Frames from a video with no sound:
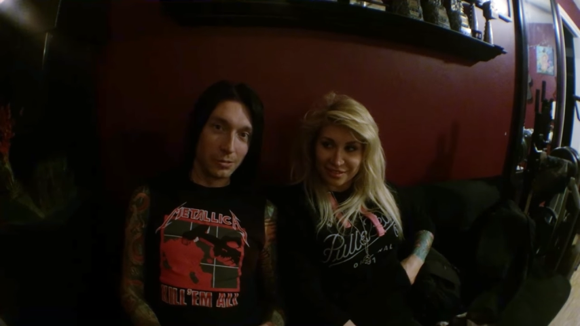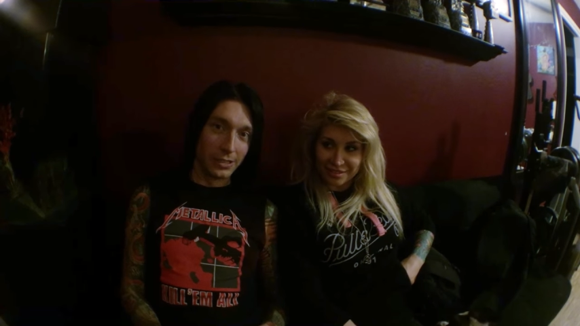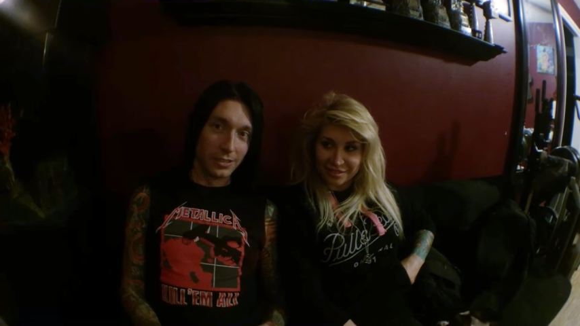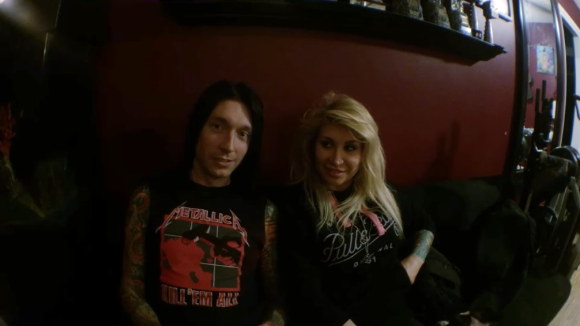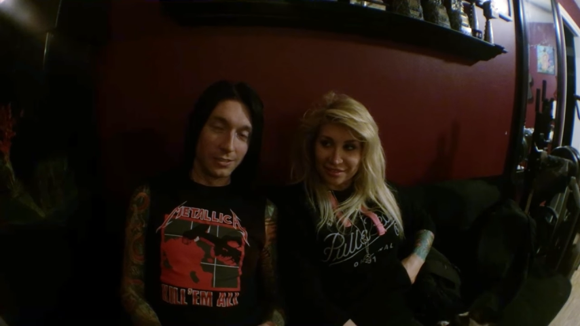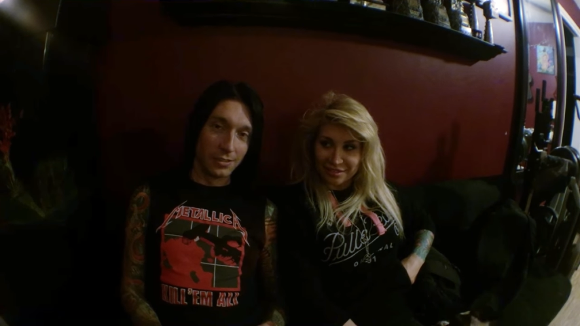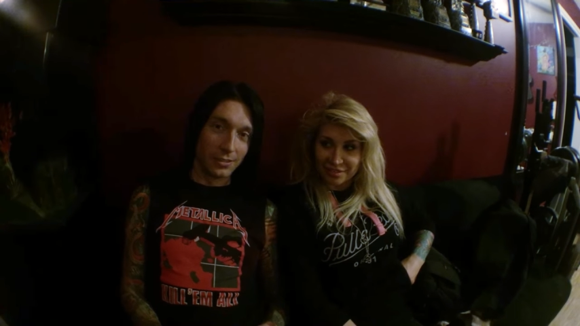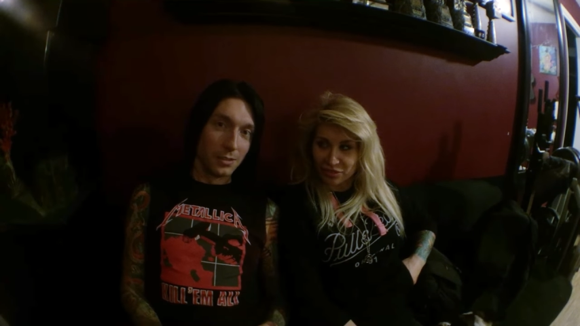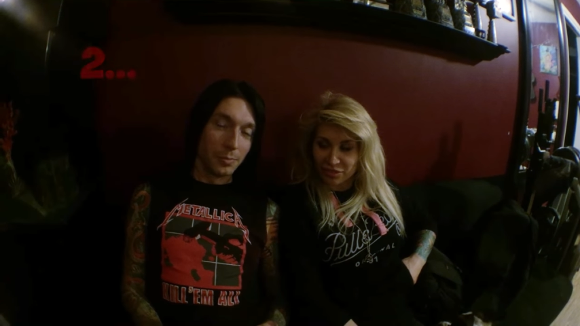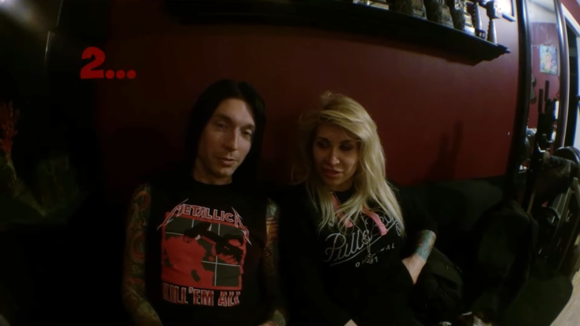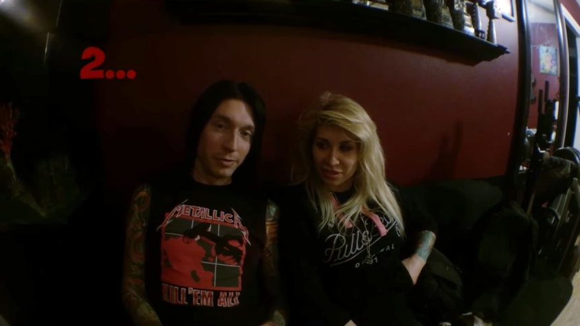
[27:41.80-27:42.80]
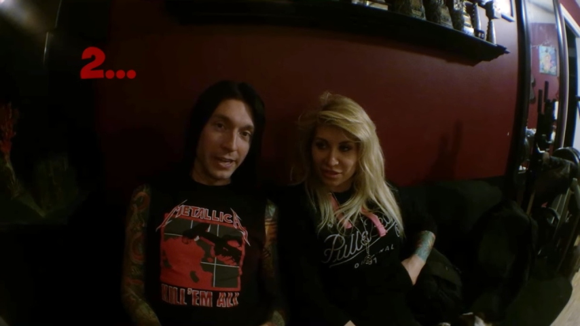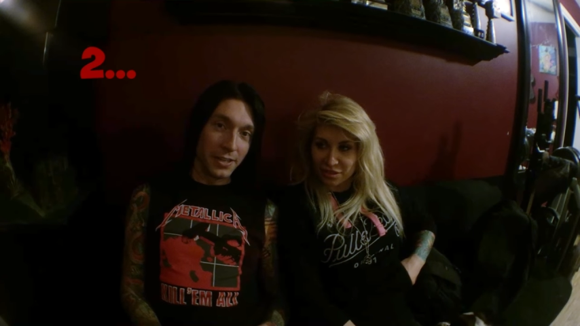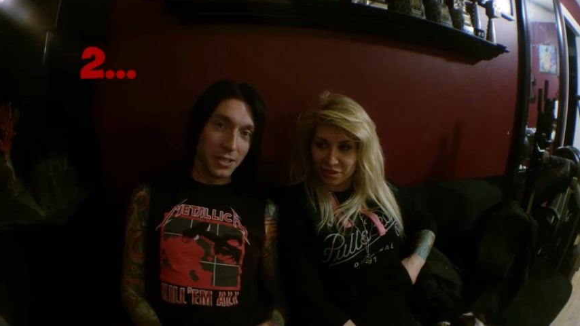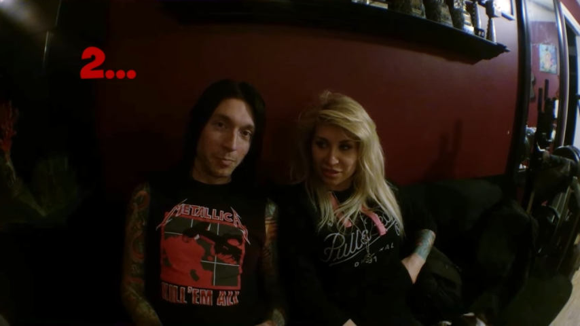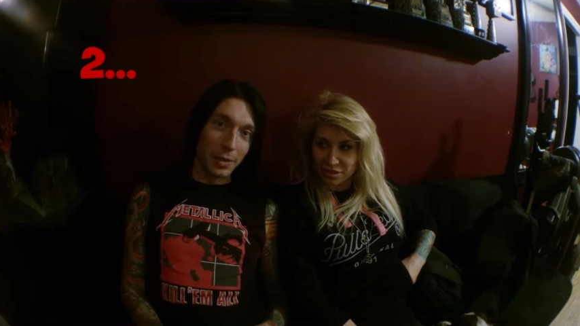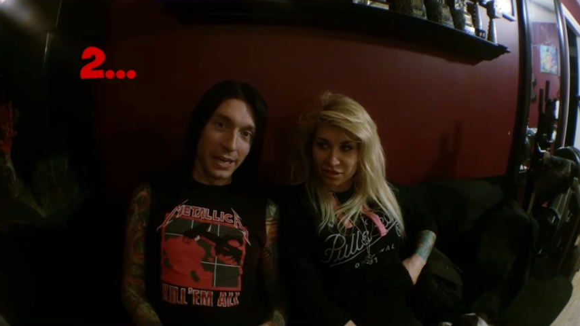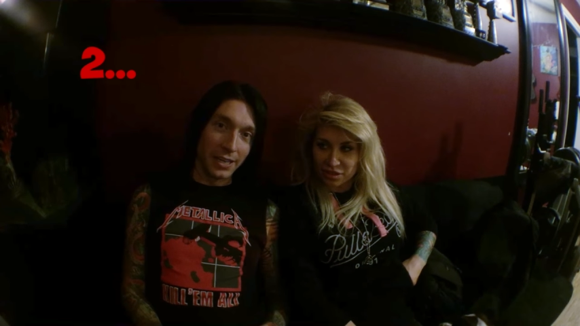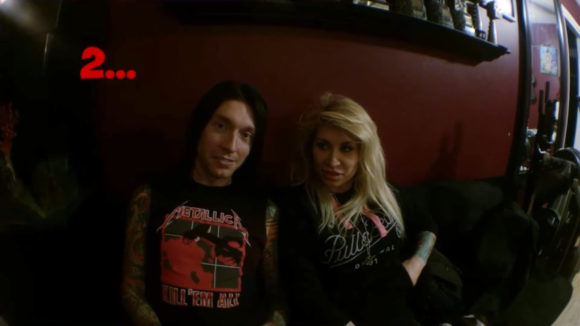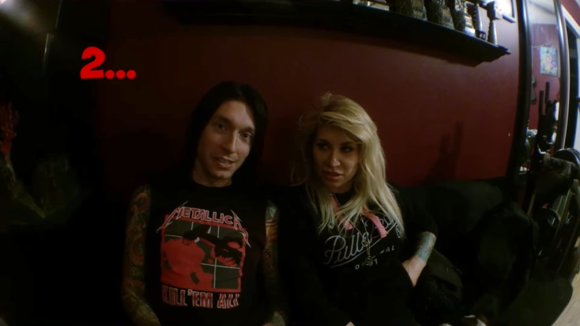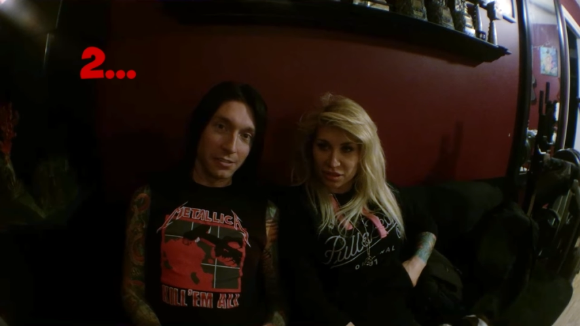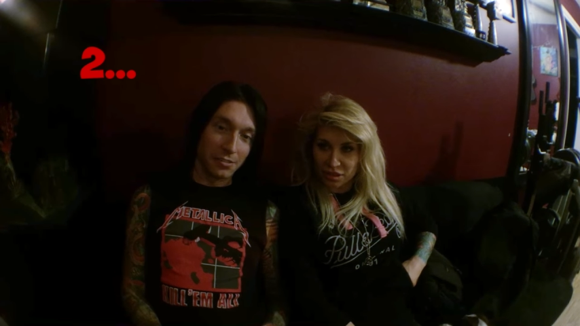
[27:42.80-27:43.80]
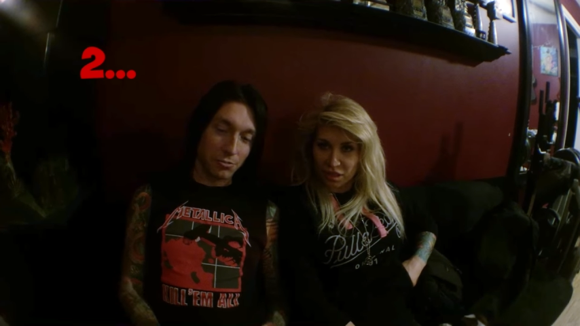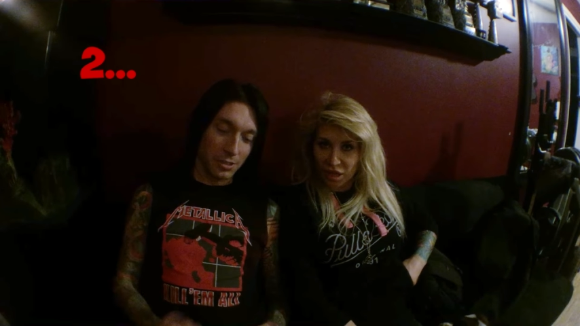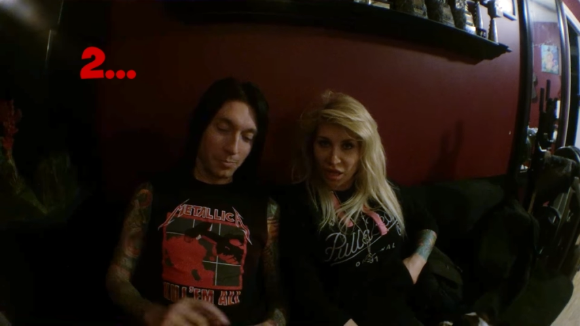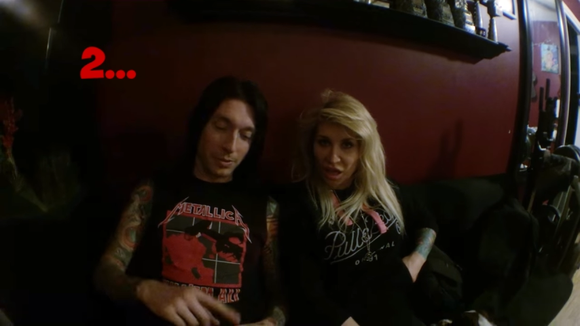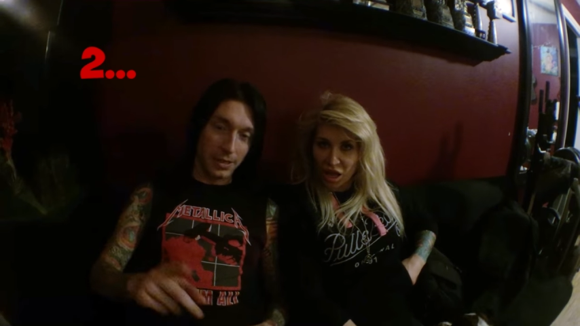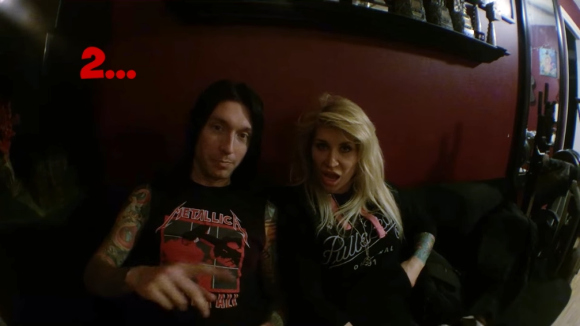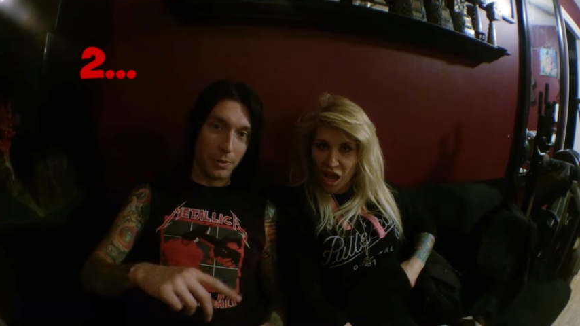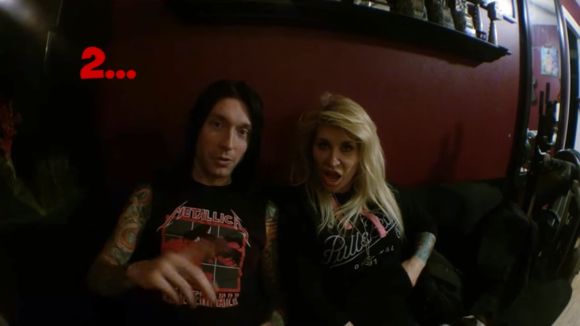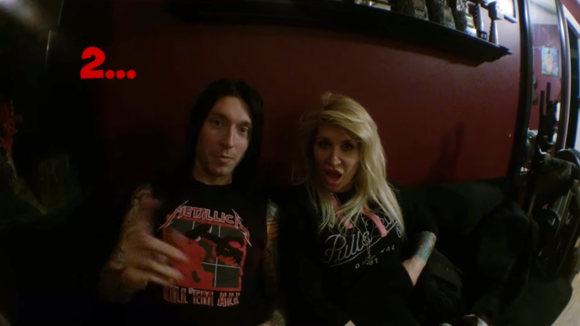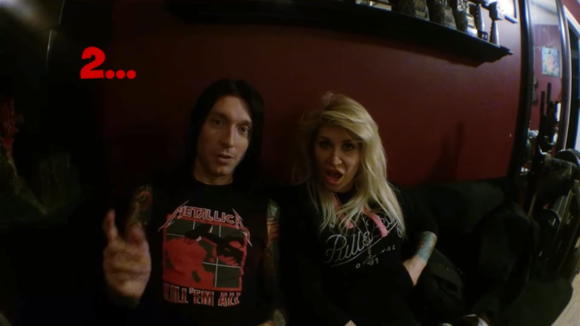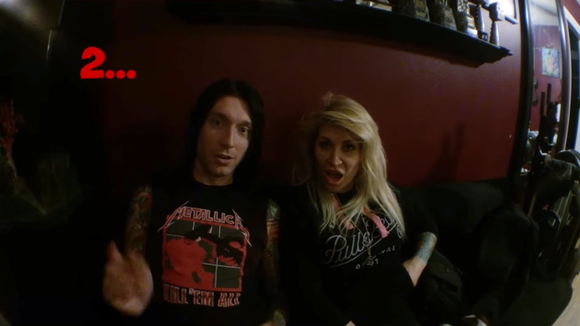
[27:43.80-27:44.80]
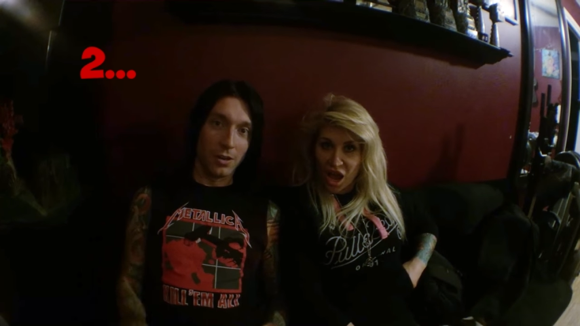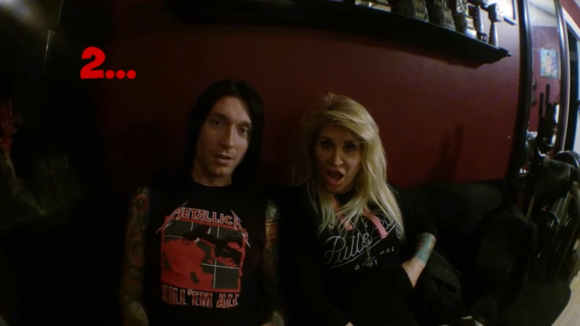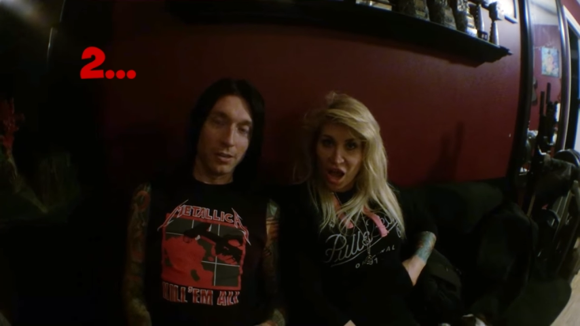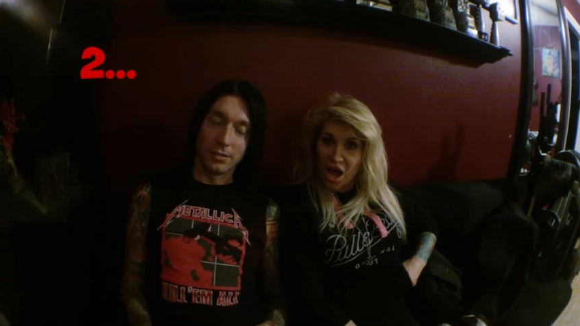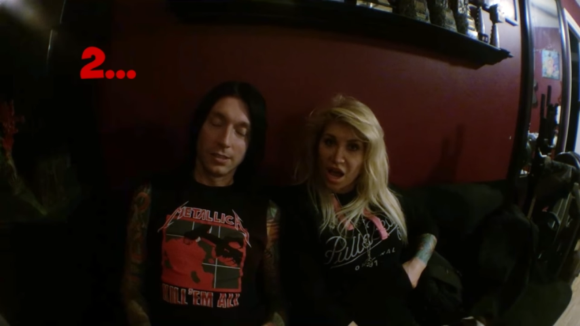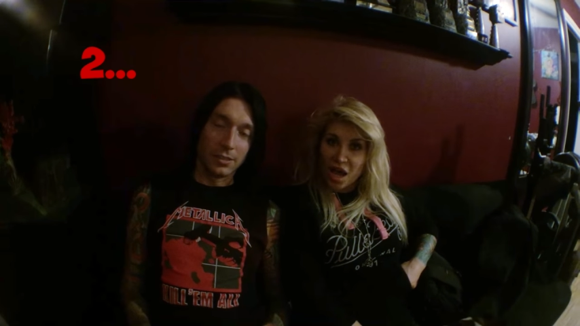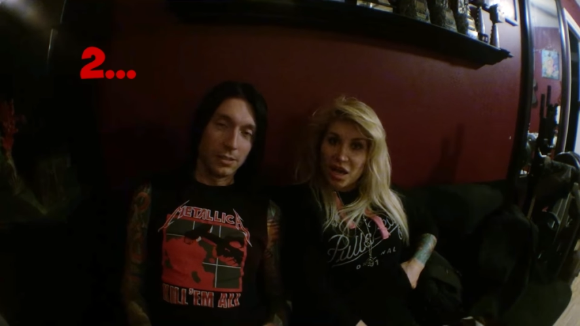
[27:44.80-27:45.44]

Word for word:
Speaker 1: Don't do it. Don't be riding your bikes down the street playing Pokemon.